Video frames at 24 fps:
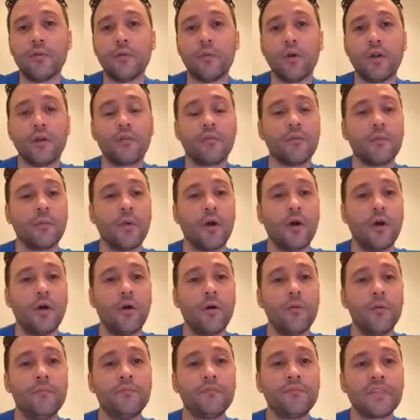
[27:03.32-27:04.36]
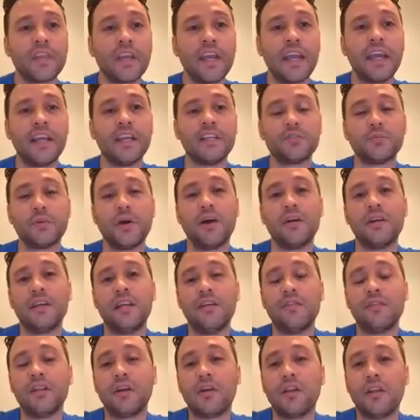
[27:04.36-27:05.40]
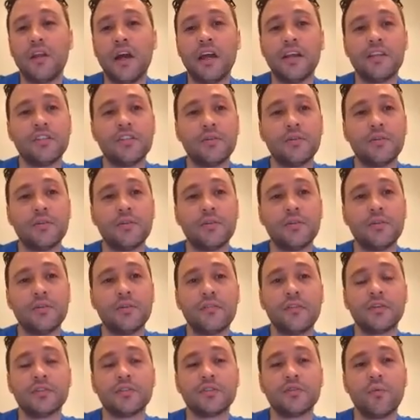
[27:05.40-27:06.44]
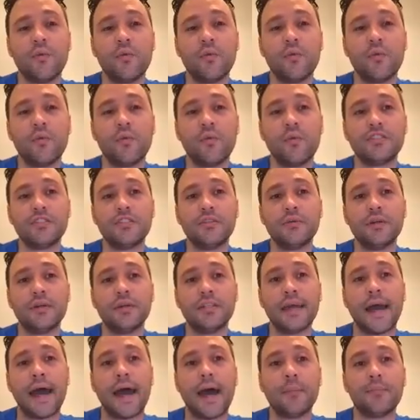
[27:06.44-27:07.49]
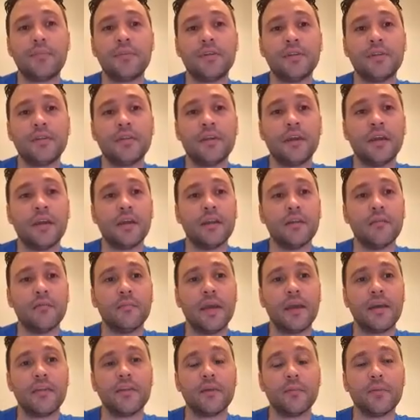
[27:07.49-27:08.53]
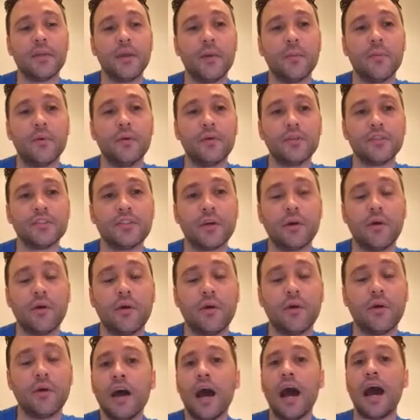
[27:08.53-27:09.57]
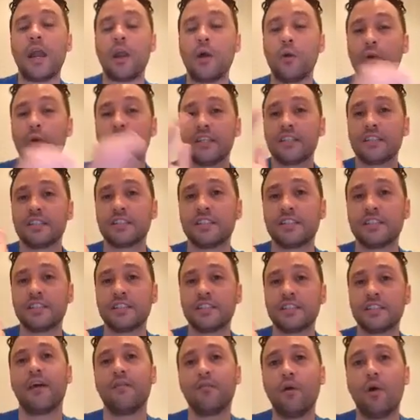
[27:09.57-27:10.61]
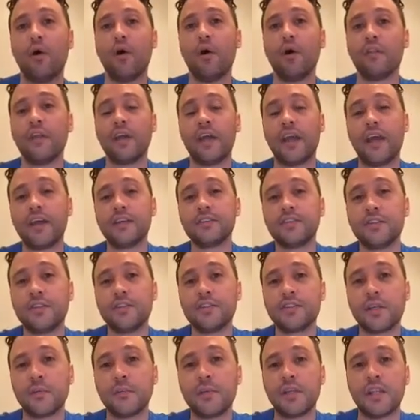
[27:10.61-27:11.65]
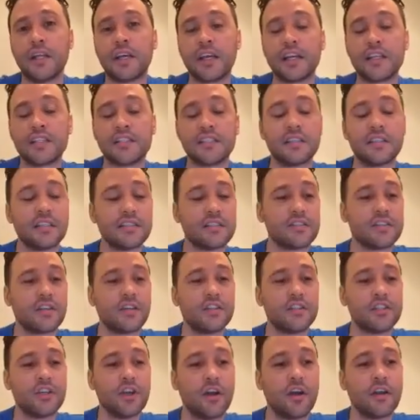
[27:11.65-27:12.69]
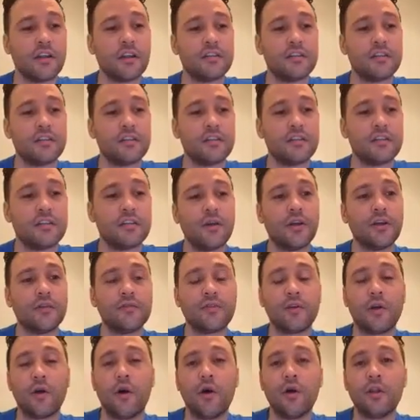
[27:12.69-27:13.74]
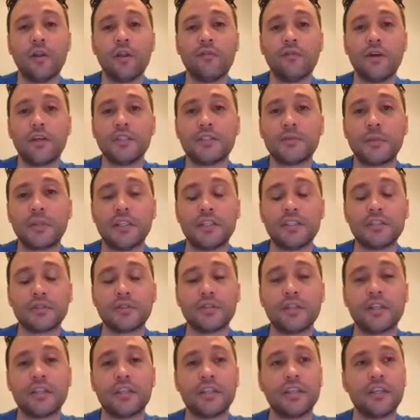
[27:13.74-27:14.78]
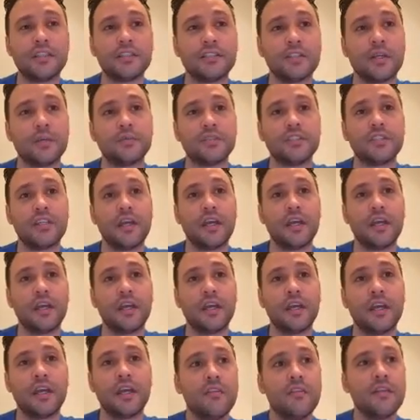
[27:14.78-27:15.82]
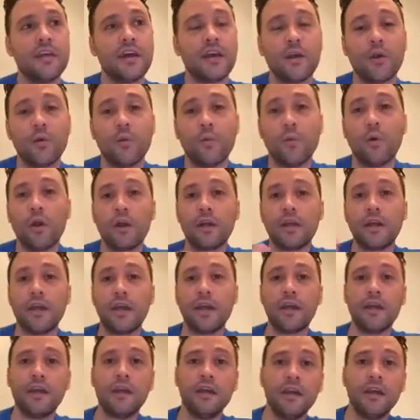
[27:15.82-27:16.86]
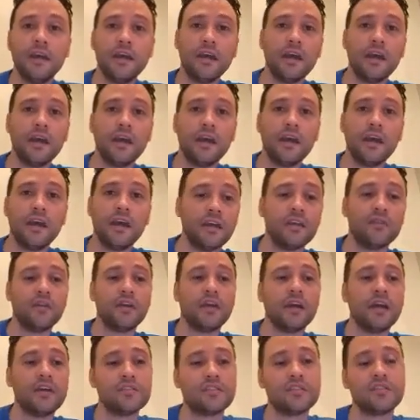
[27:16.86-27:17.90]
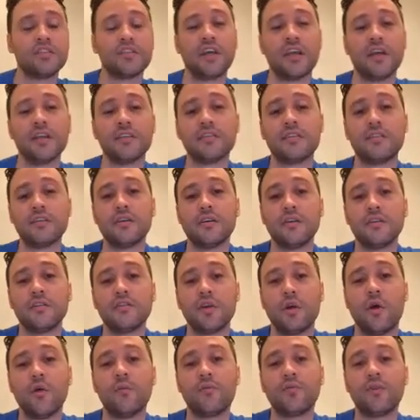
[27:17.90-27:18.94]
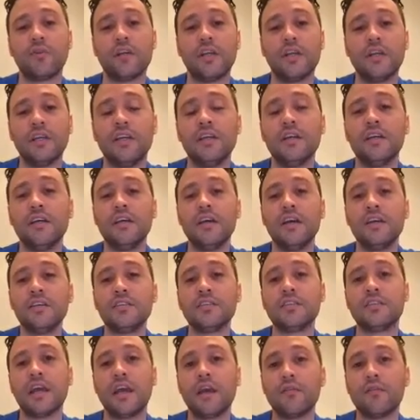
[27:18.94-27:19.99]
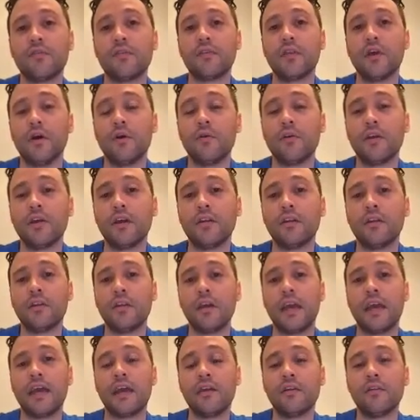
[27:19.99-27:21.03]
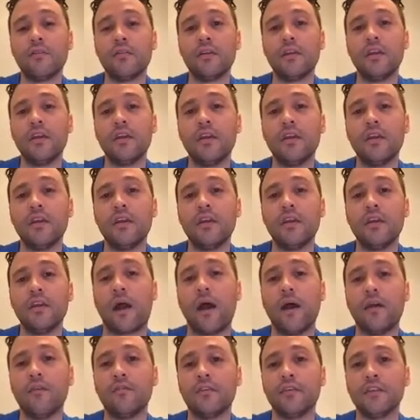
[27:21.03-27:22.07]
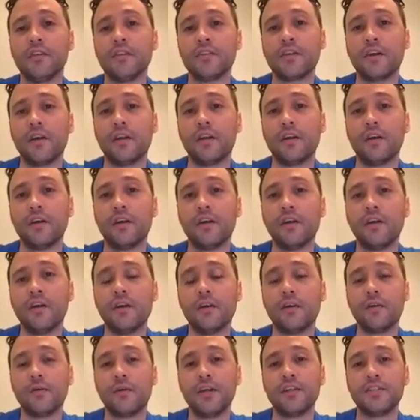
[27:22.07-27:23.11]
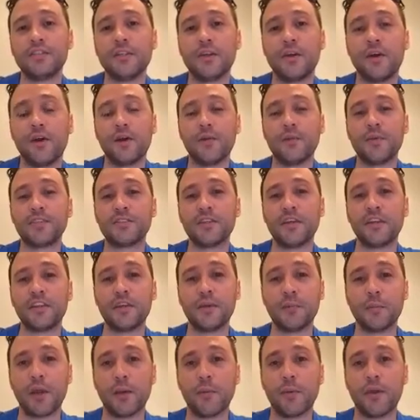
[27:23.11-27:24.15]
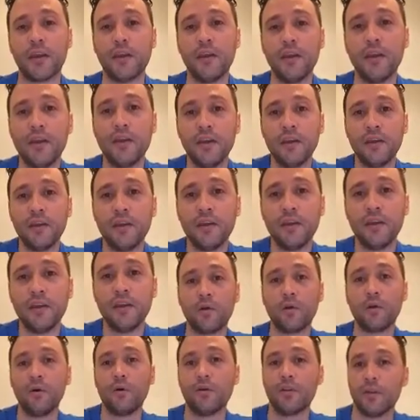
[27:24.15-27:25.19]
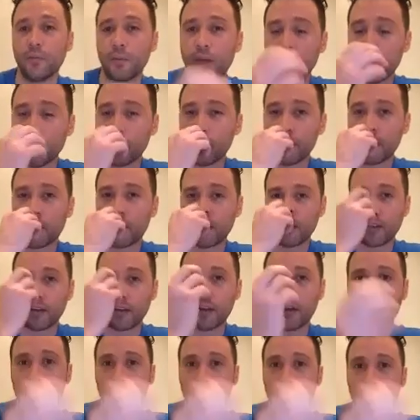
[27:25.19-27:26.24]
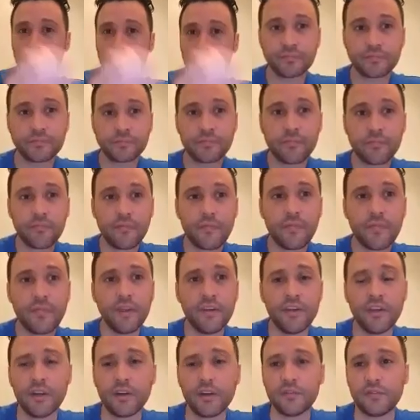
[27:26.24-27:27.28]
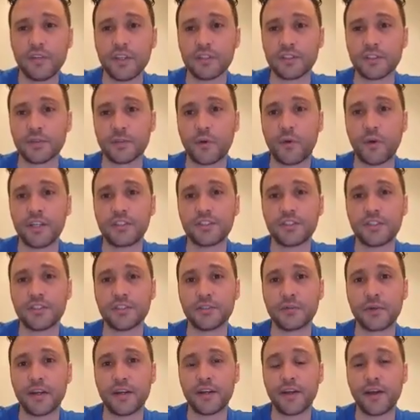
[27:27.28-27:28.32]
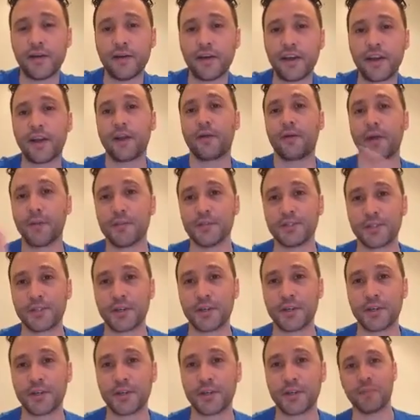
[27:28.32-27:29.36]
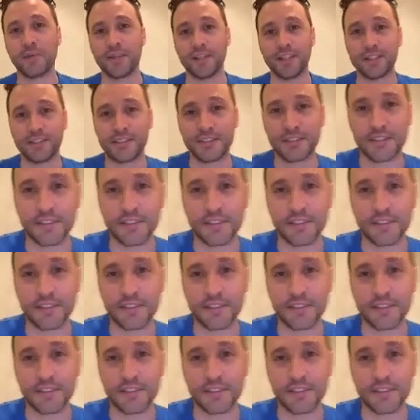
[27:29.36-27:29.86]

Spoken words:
and the work from home, and as well, even the clients you have, there's ways to adapt and make them nimble. So I don't necessarily have all the answers. I mean, like I said, this is uncharted territory for all of us, but these are the things I'm seeing that are working and that can give you guys a chance to hopefully stay afloat and even thrive in this kind of crazy economy. So I think maybe if you're cool with it, maybe we can, you know, field some questions right now. I got to grab a drink of water, but let's